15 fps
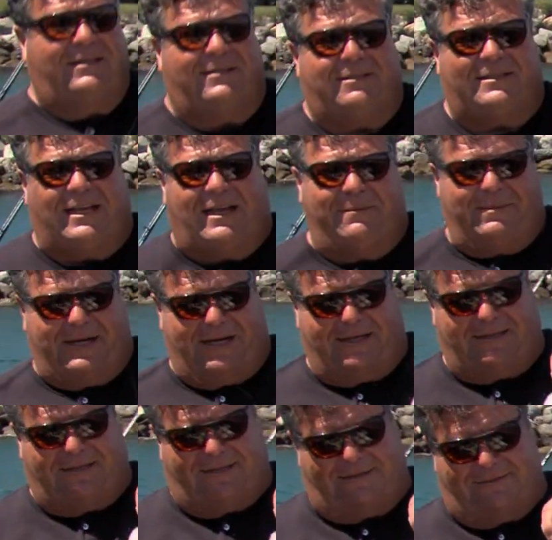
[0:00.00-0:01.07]
Little sand
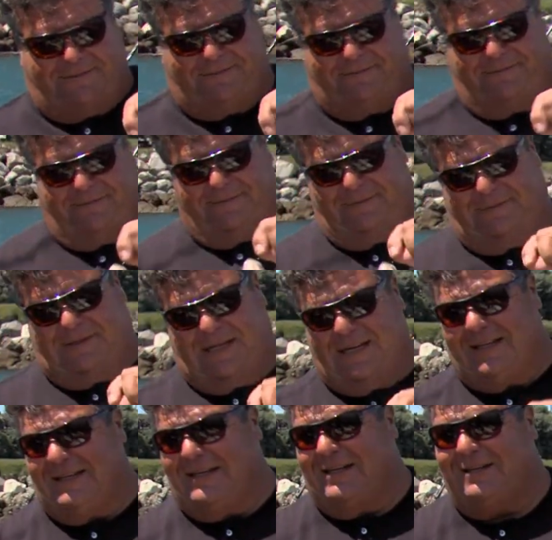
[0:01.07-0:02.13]
bass.
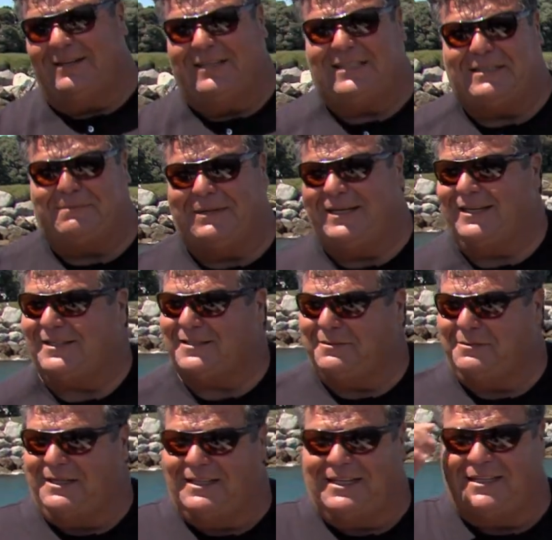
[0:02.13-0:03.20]
Not nearly as big as the
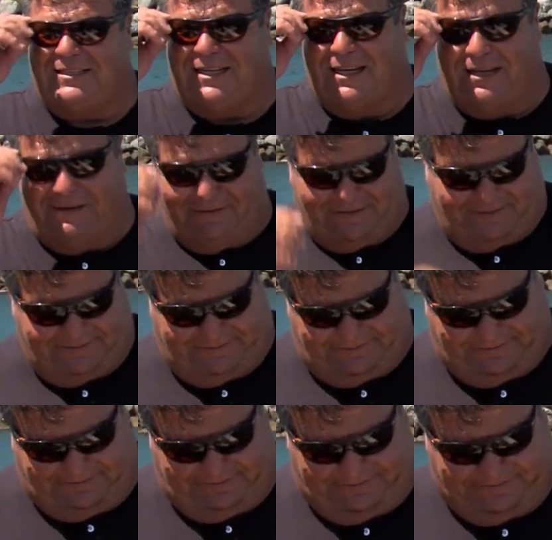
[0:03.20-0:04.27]
one that Dave and
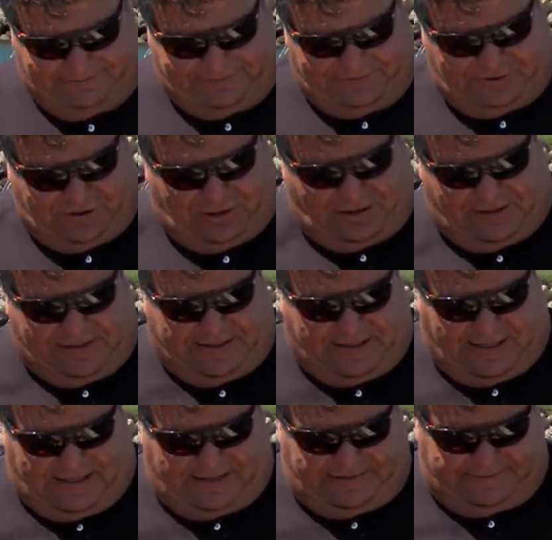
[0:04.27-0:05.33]
Charlie
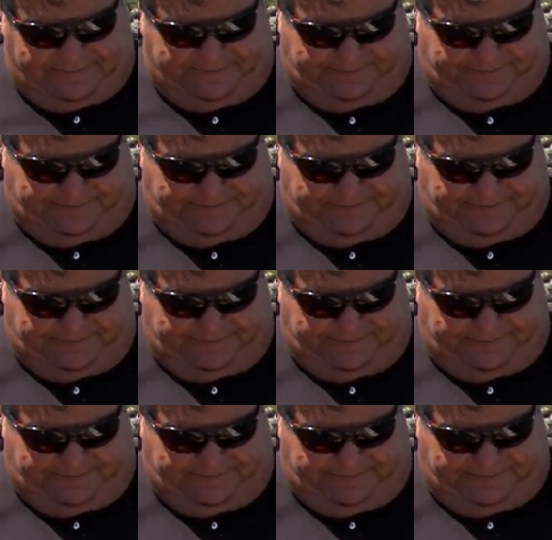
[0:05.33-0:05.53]
got.